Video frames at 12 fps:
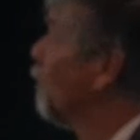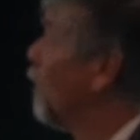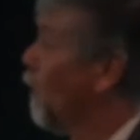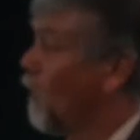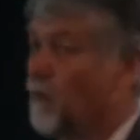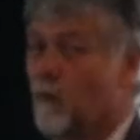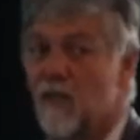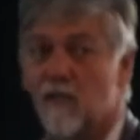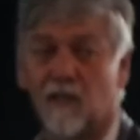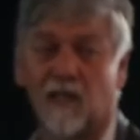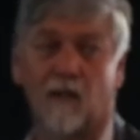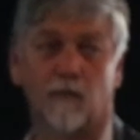But we
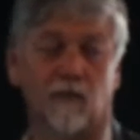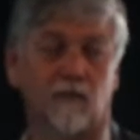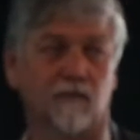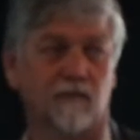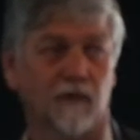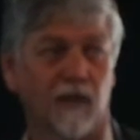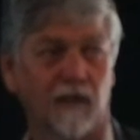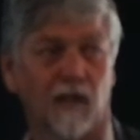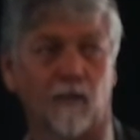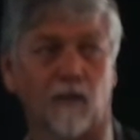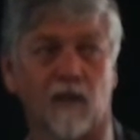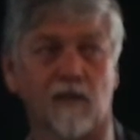missed a couple in
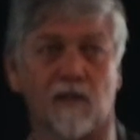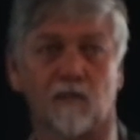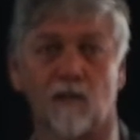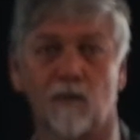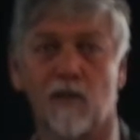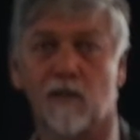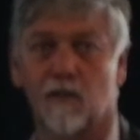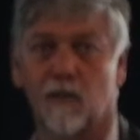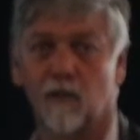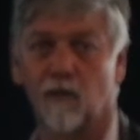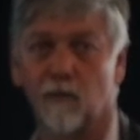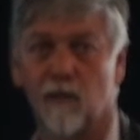that process. We missed
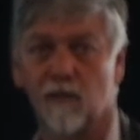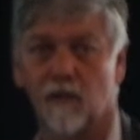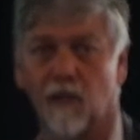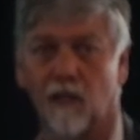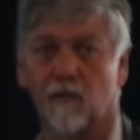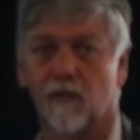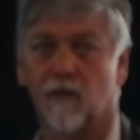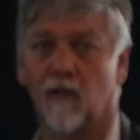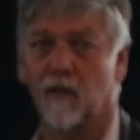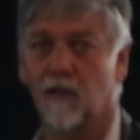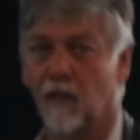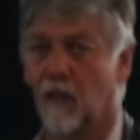two. We missed an
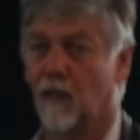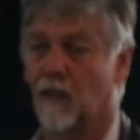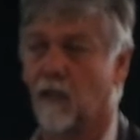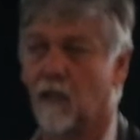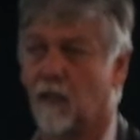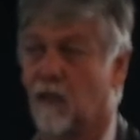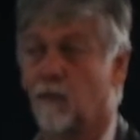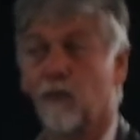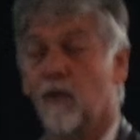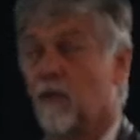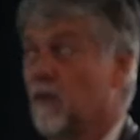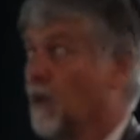Acrotrichia and a
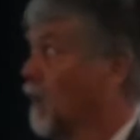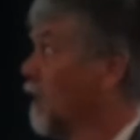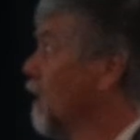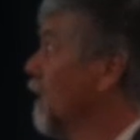Herbertia.